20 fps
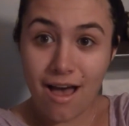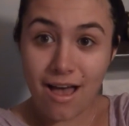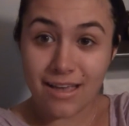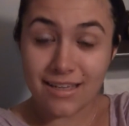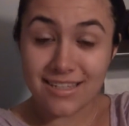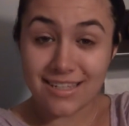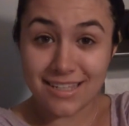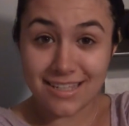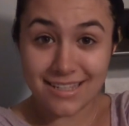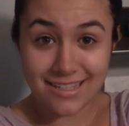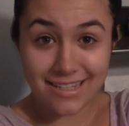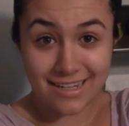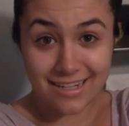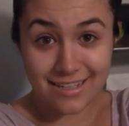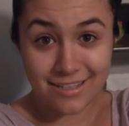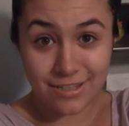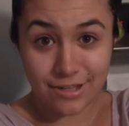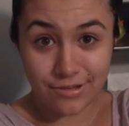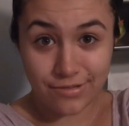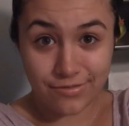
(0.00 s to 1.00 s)
assist at a
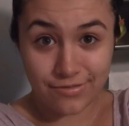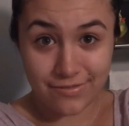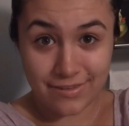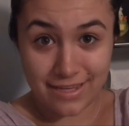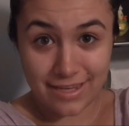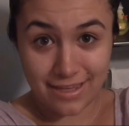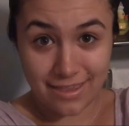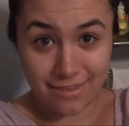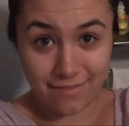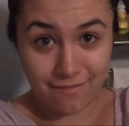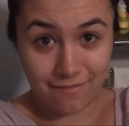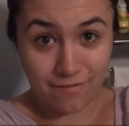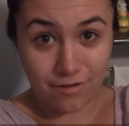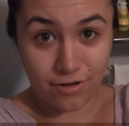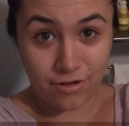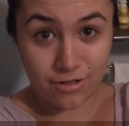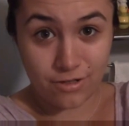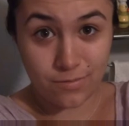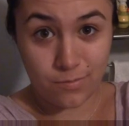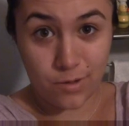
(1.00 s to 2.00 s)
Sofia the
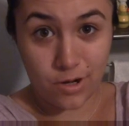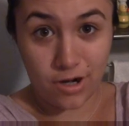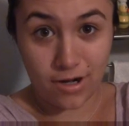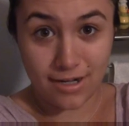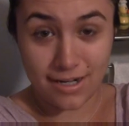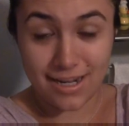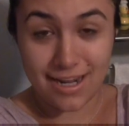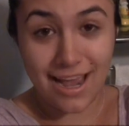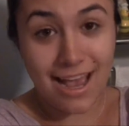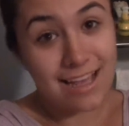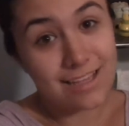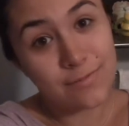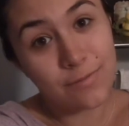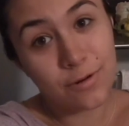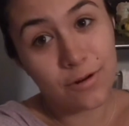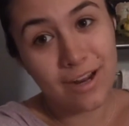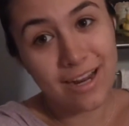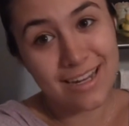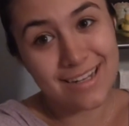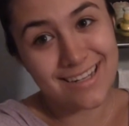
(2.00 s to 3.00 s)
First party as
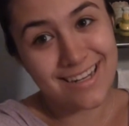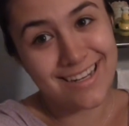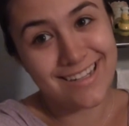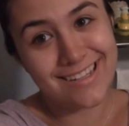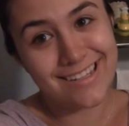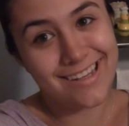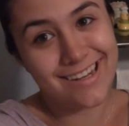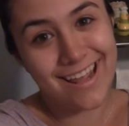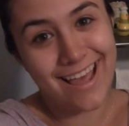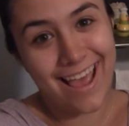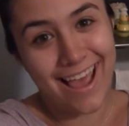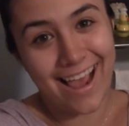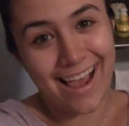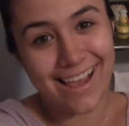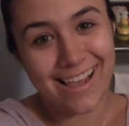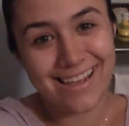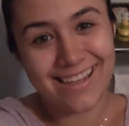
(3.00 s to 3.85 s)
Miranda today.